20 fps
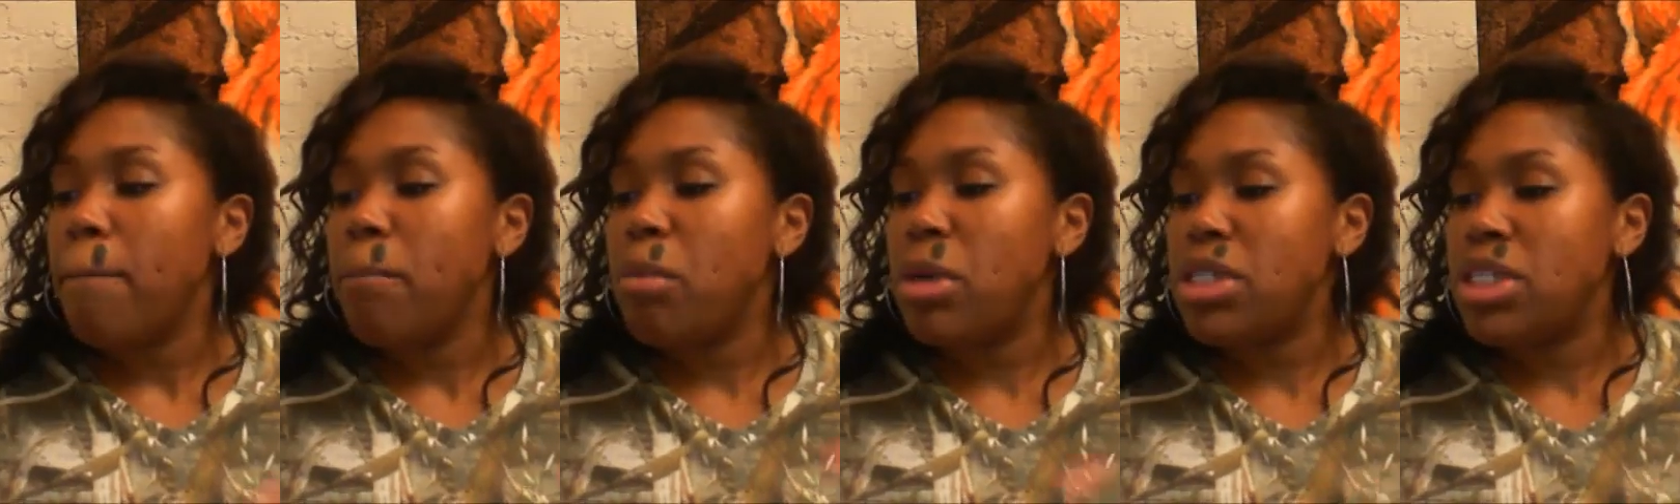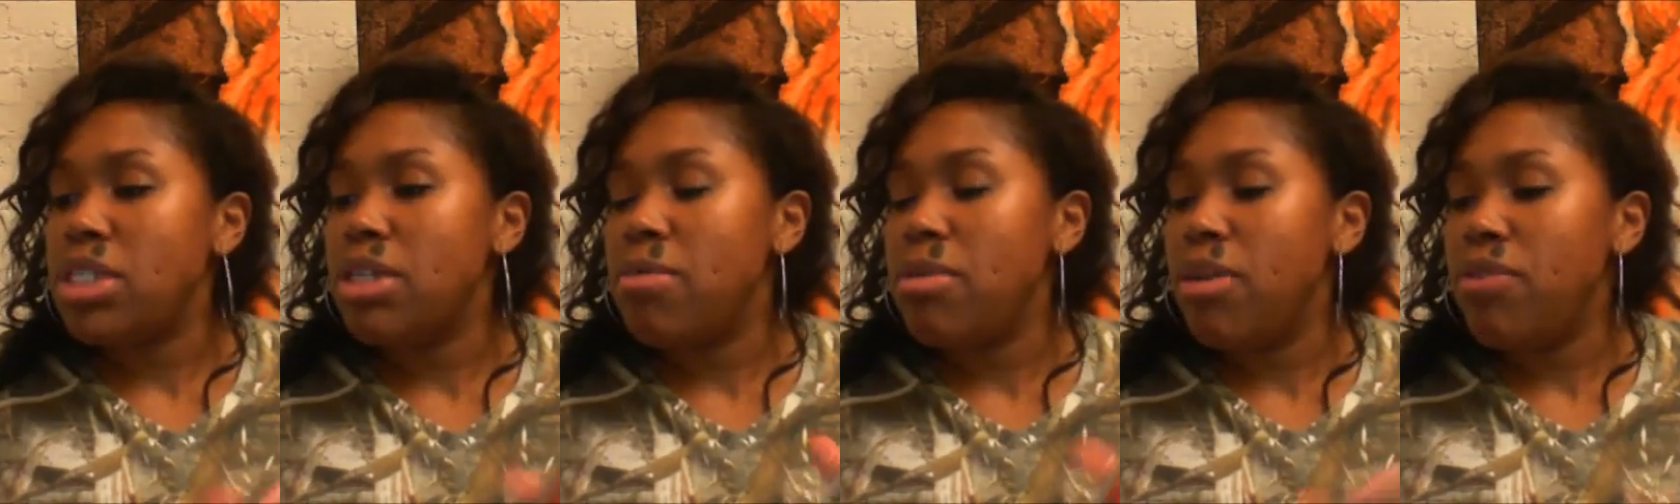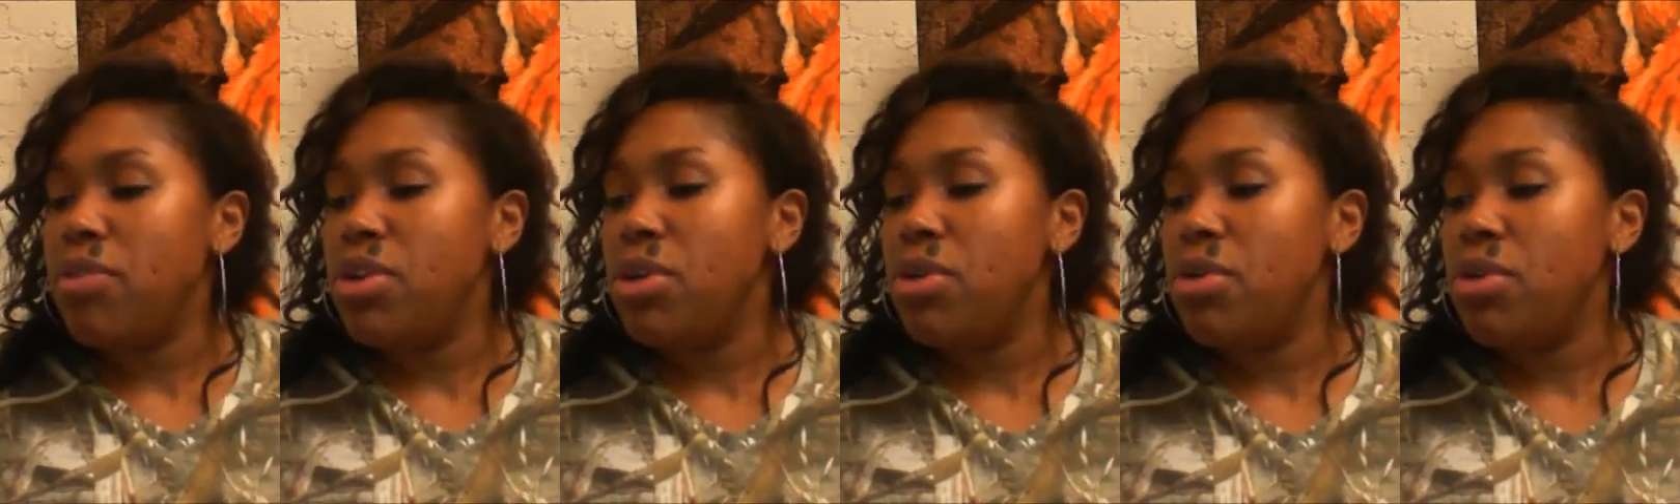but some
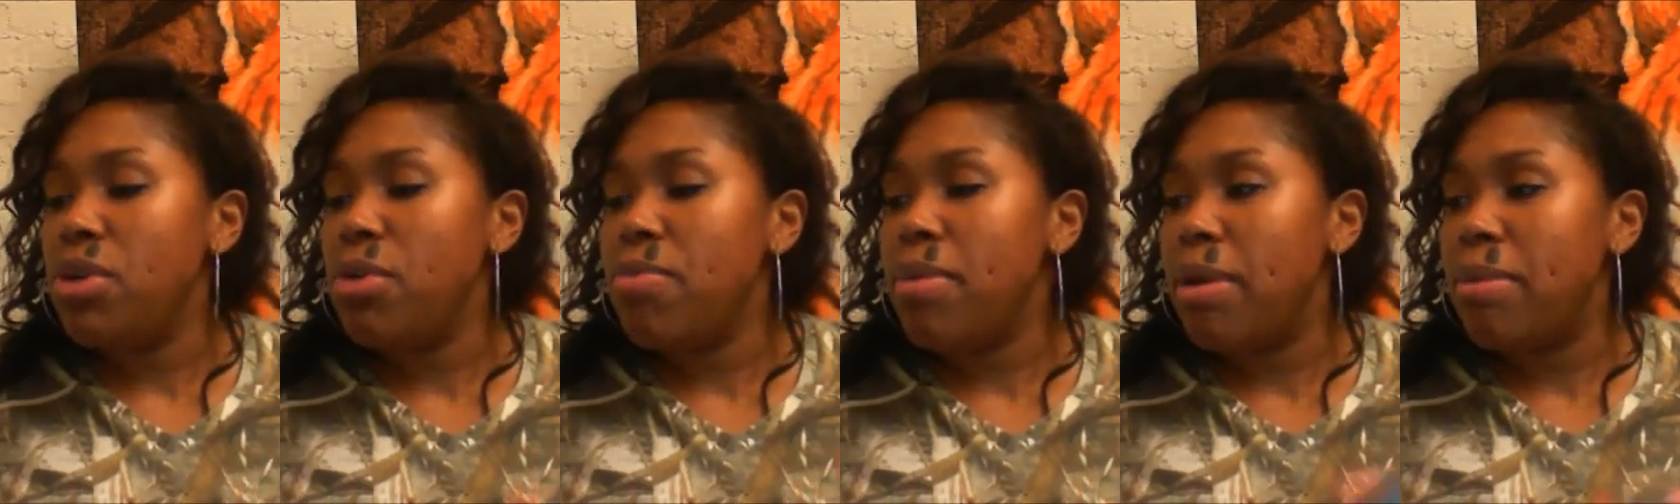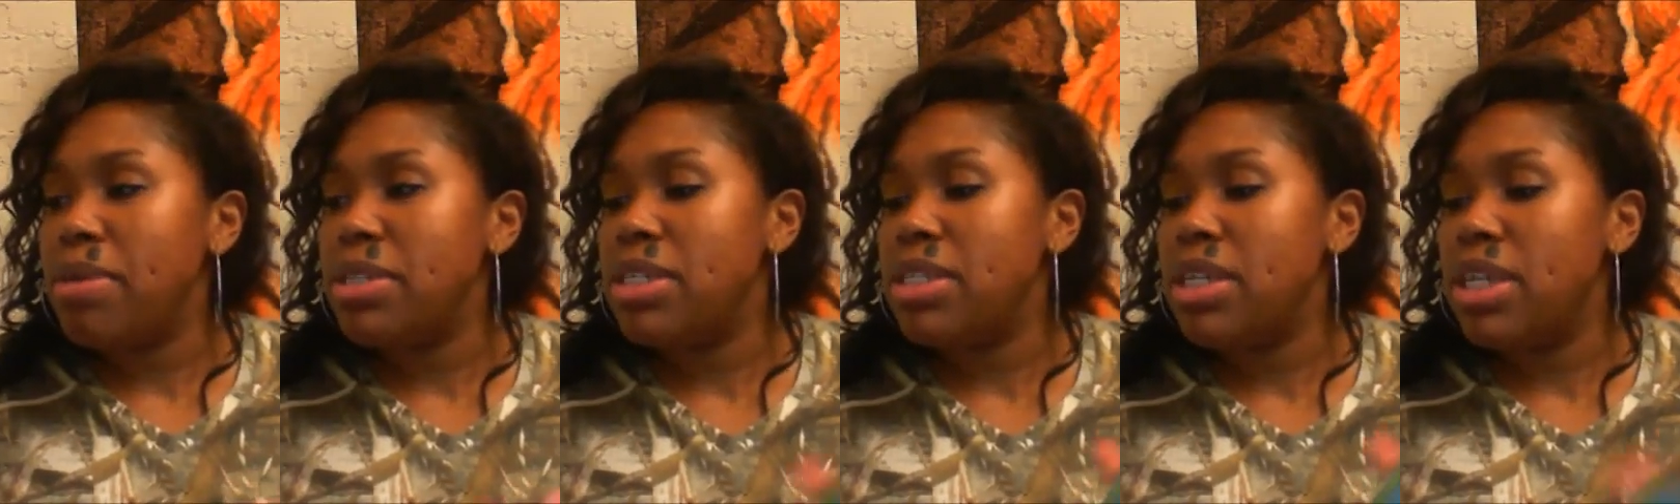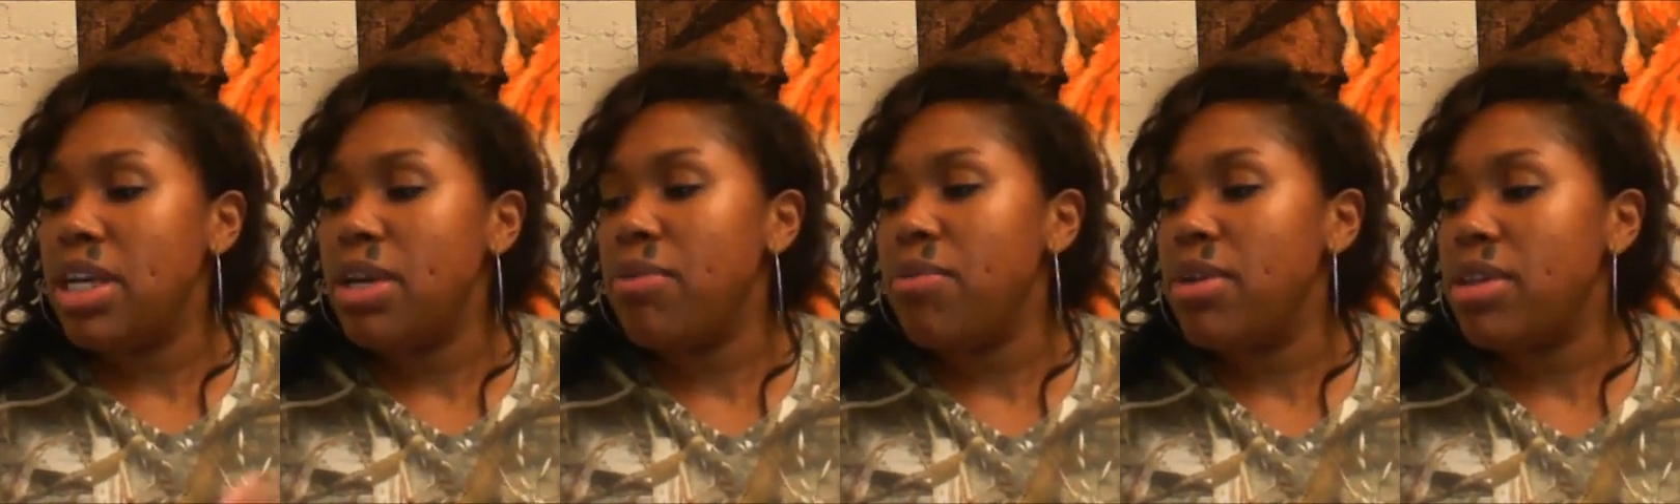of you you may be
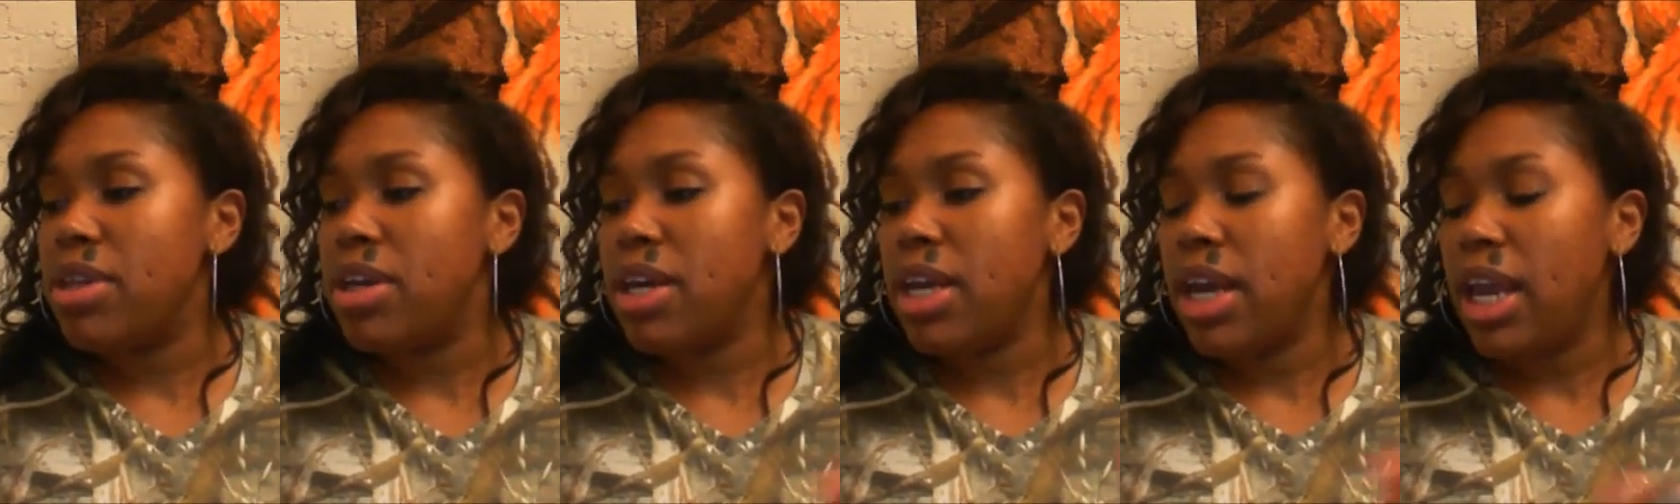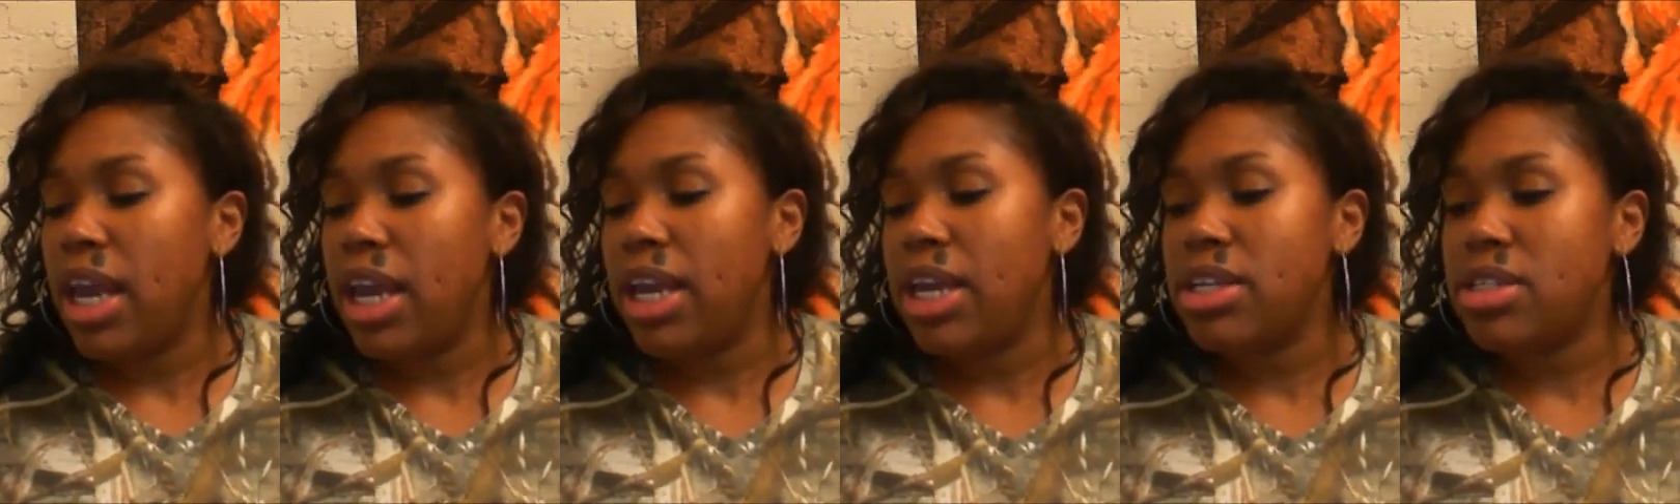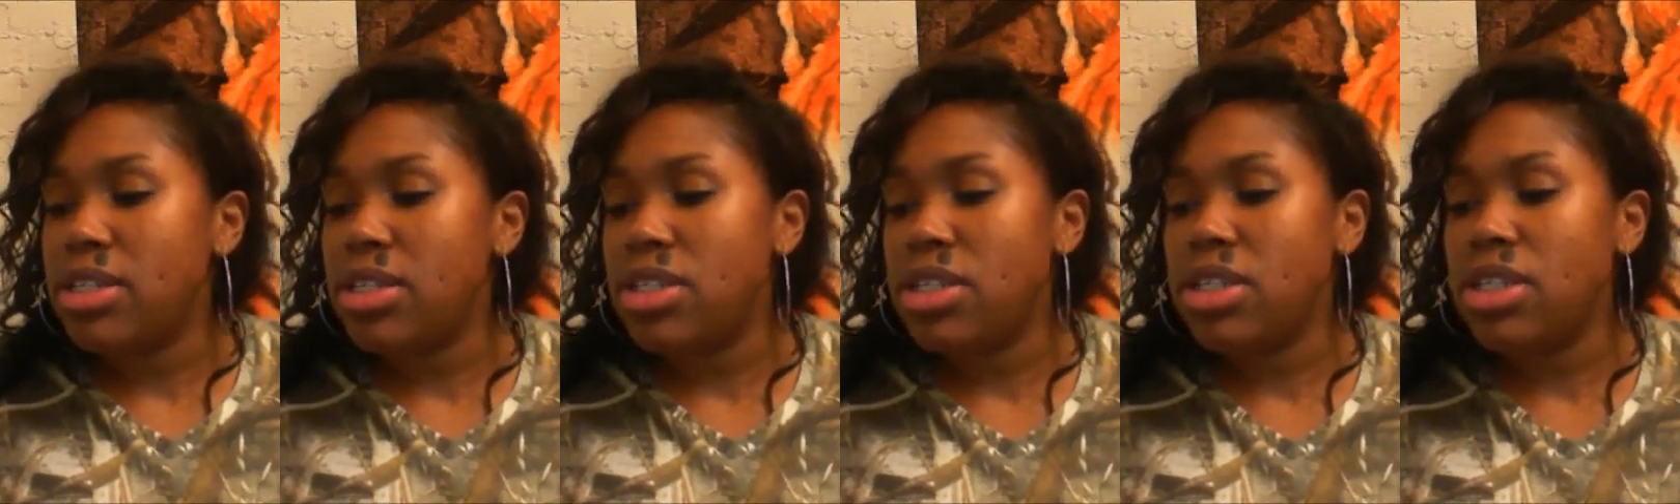dealing with a
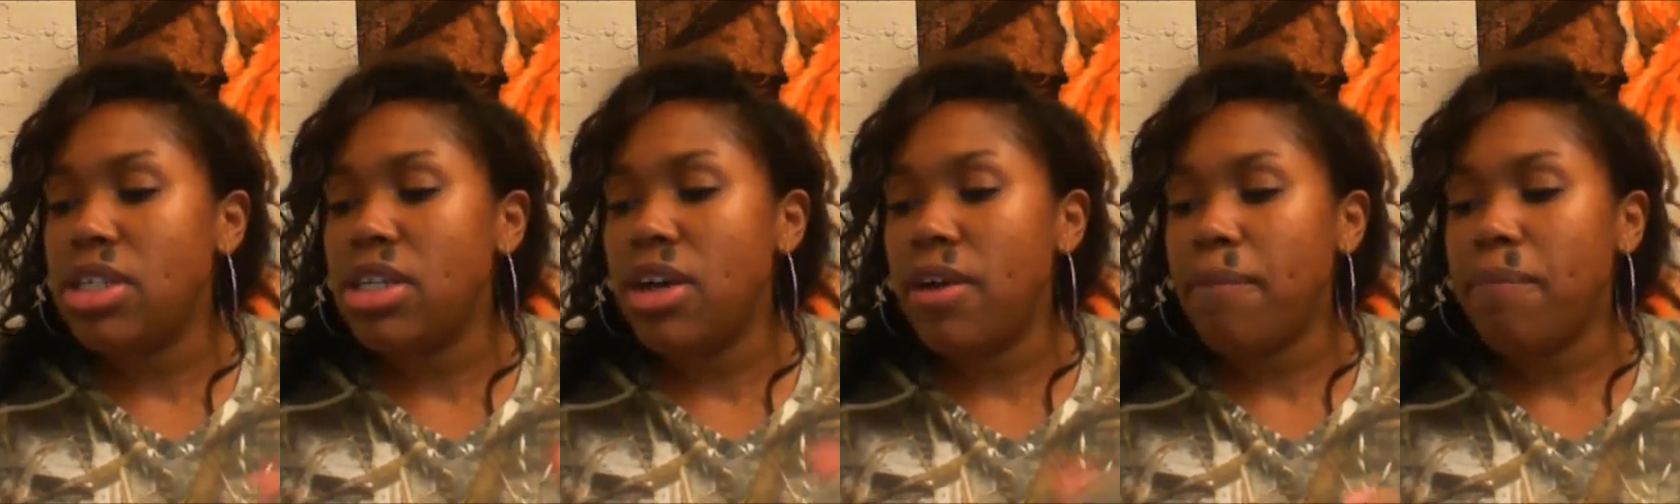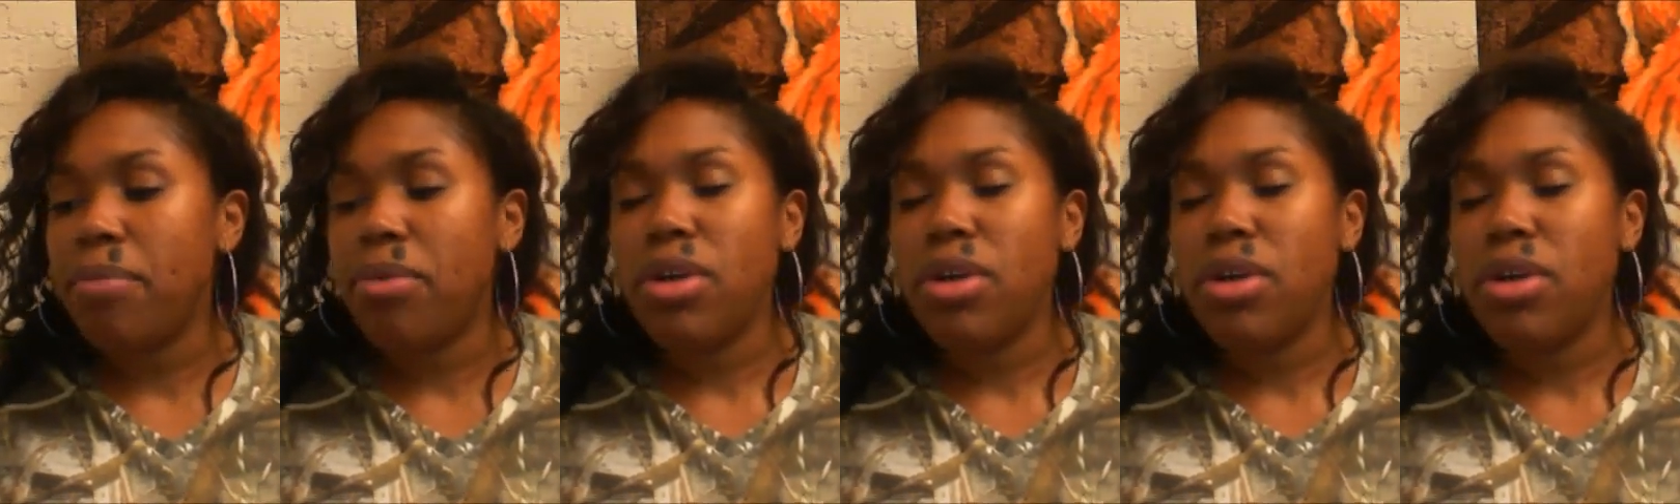cancer